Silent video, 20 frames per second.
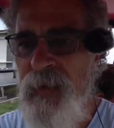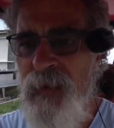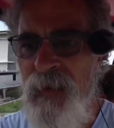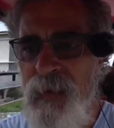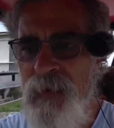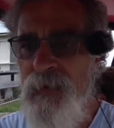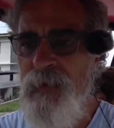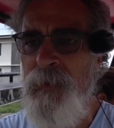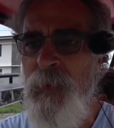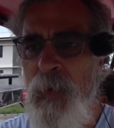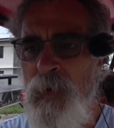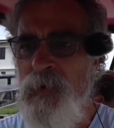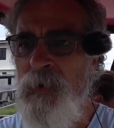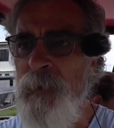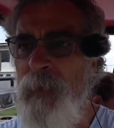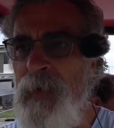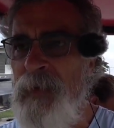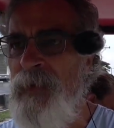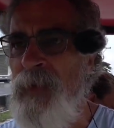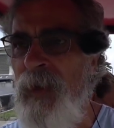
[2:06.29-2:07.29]
You're supposed to
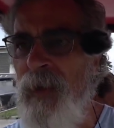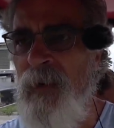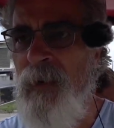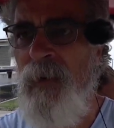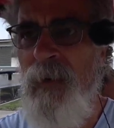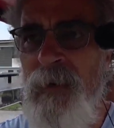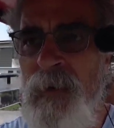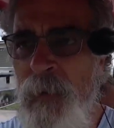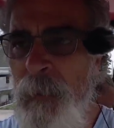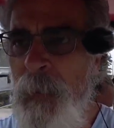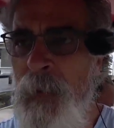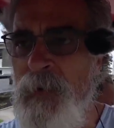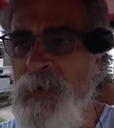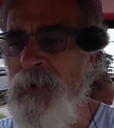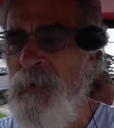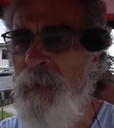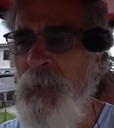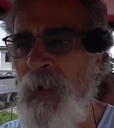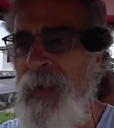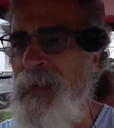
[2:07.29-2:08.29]
be secure in your
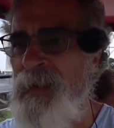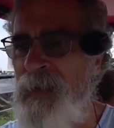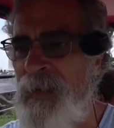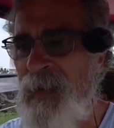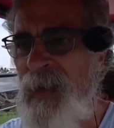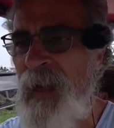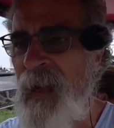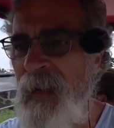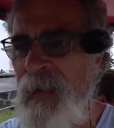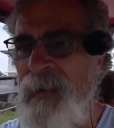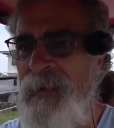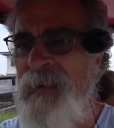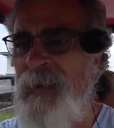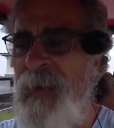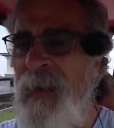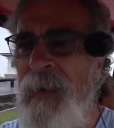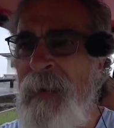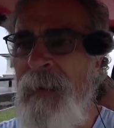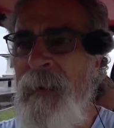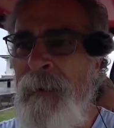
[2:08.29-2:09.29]
person, place, and things.
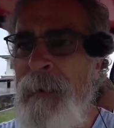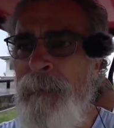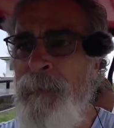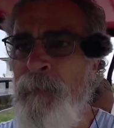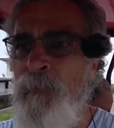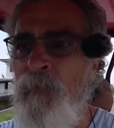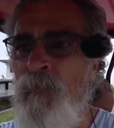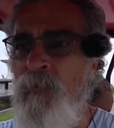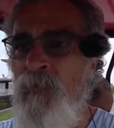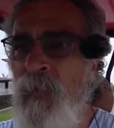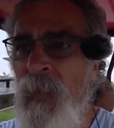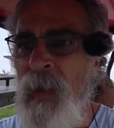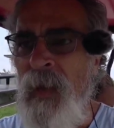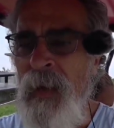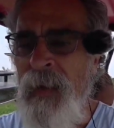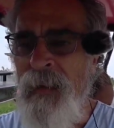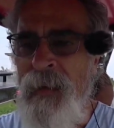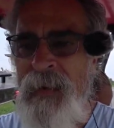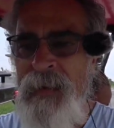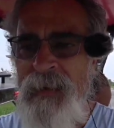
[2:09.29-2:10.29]

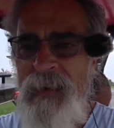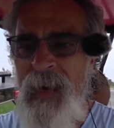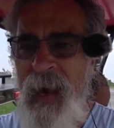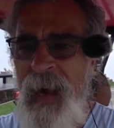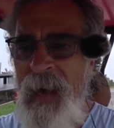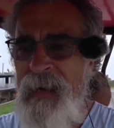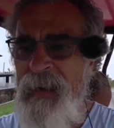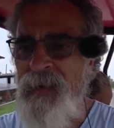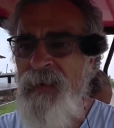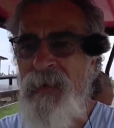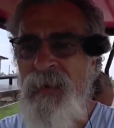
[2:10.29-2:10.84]
And these guys